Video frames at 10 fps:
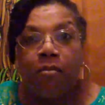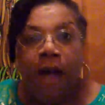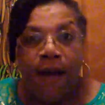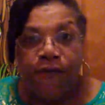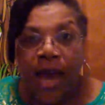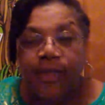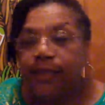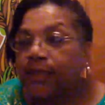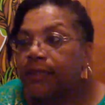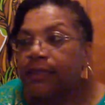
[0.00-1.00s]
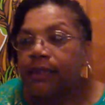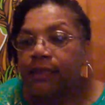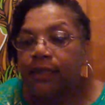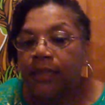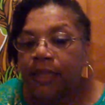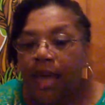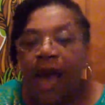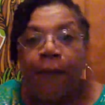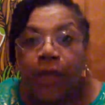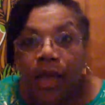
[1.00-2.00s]
my FAFSA uh,
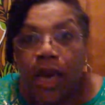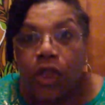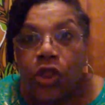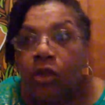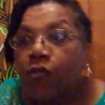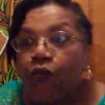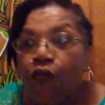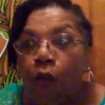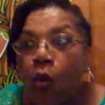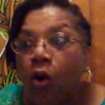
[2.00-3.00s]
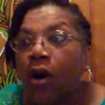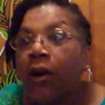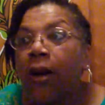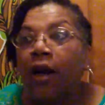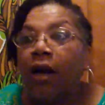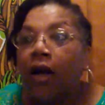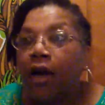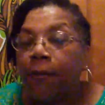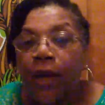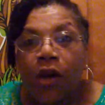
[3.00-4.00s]
application for
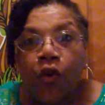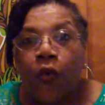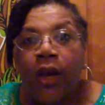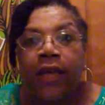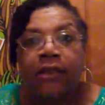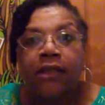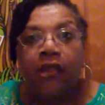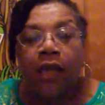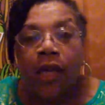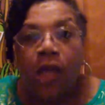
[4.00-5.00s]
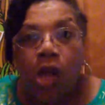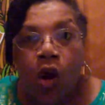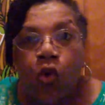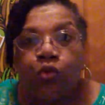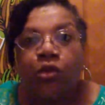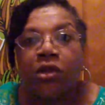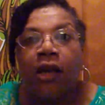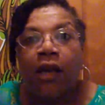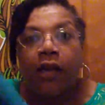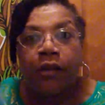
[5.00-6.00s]
Pell Grants and
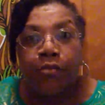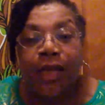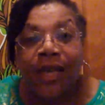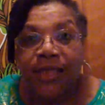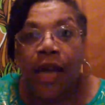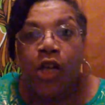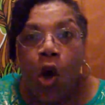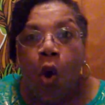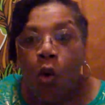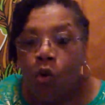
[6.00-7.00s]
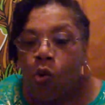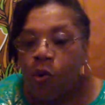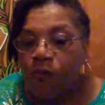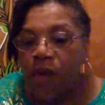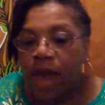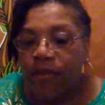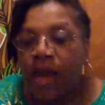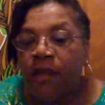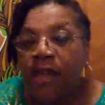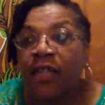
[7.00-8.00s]
loans because I know
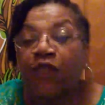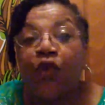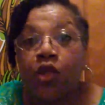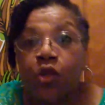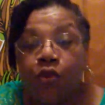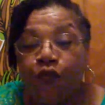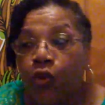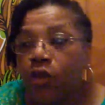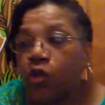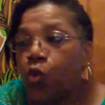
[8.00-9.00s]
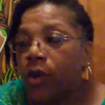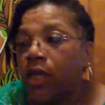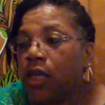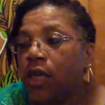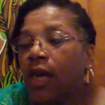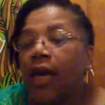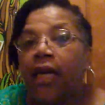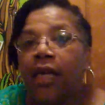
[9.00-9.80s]
that th that's for the for the 2019